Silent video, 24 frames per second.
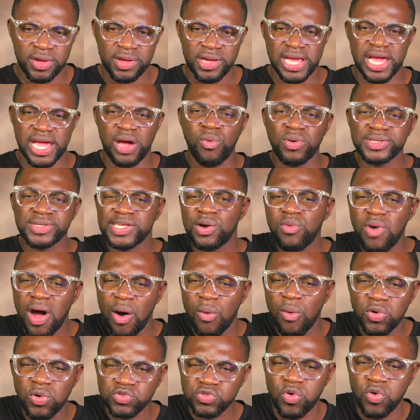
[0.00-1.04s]
E wo se wa
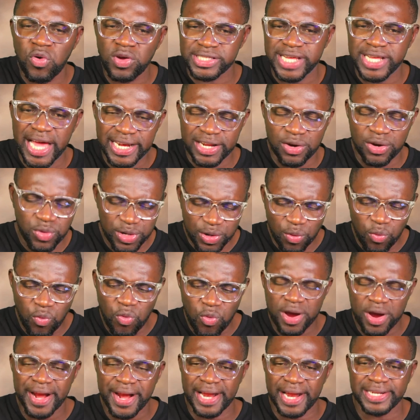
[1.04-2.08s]
wo ton side no de ho
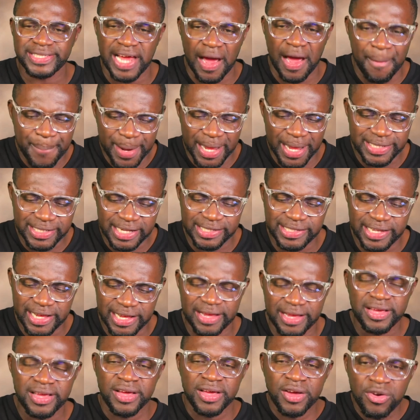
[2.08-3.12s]
krata ba che
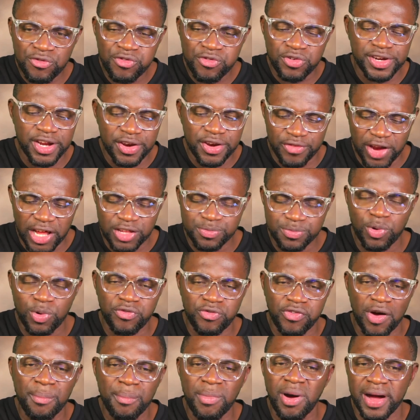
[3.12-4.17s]
se food and brass board
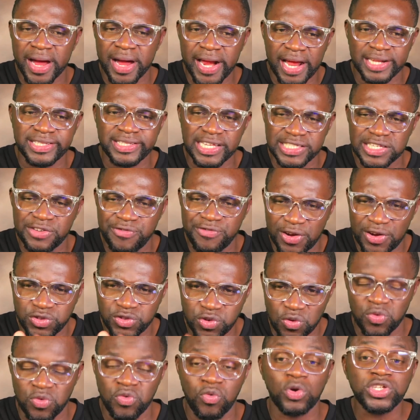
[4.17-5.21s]
farm krata se
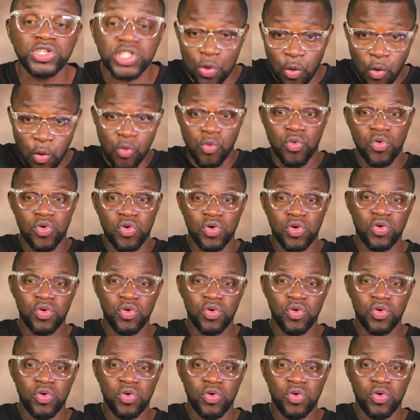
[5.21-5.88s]
faton o ti ho